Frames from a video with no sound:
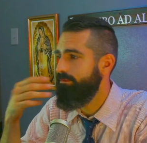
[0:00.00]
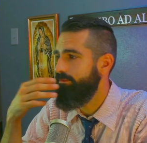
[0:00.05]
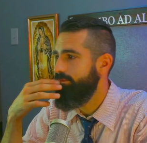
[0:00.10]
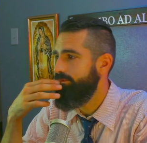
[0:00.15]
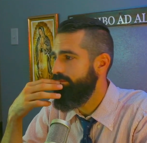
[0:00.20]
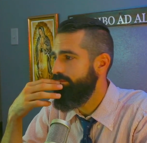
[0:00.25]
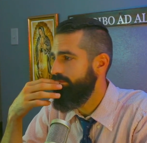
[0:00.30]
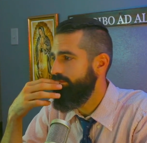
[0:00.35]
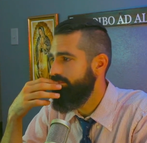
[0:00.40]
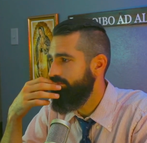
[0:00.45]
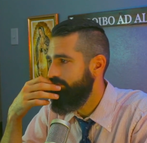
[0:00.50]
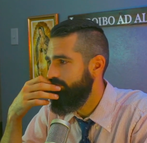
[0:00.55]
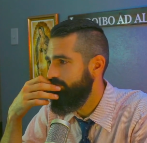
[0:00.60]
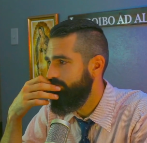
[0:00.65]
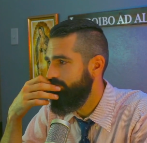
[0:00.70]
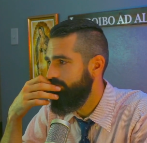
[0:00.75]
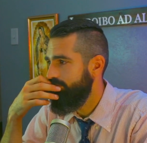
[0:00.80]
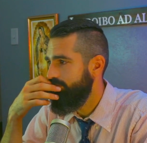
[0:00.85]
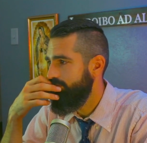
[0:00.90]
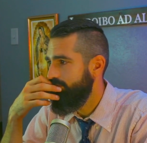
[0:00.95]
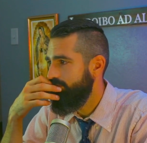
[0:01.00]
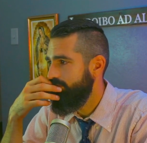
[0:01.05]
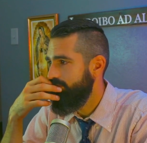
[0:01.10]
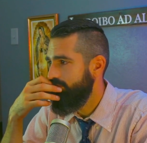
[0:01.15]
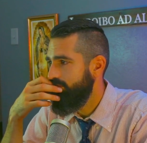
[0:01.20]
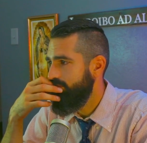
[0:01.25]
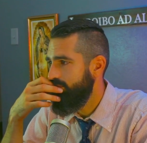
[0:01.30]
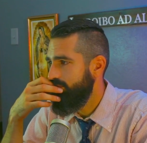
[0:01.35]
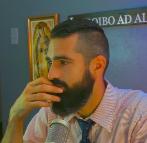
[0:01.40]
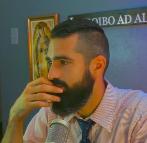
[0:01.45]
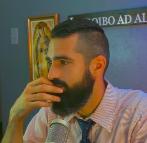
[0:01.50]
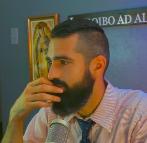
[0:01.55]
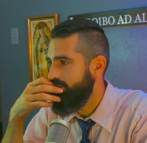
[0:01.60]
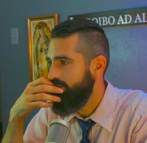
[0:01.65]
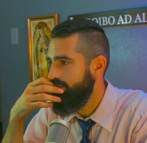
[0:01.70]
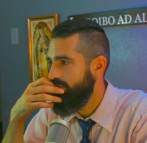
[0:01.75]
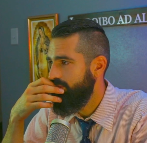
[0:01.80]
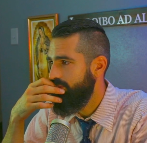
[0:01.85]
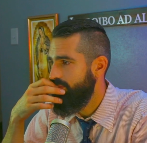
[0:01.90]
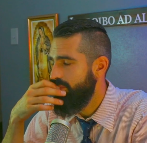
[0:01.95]

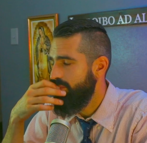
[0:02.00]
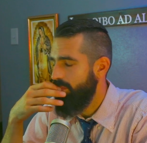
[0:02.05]
(silence)